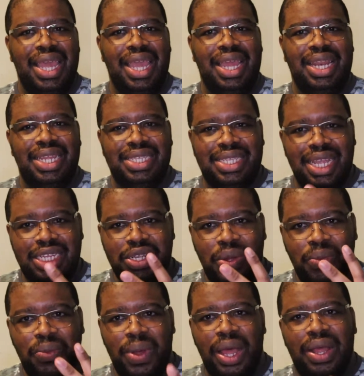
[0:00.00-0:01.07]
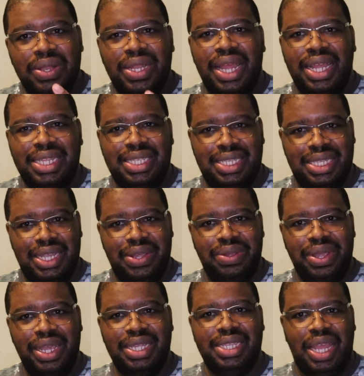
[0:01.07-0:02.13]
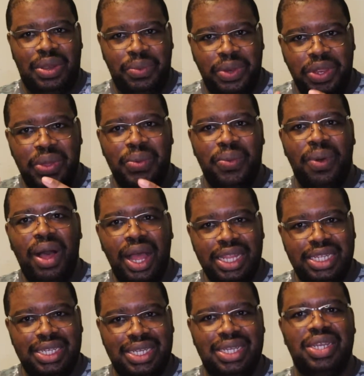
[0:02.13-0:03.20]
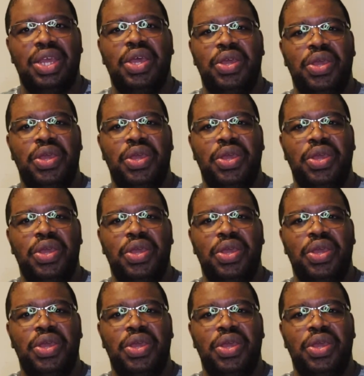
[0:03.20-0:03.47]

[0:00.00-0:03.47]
It is such a well done series, and when you watch it,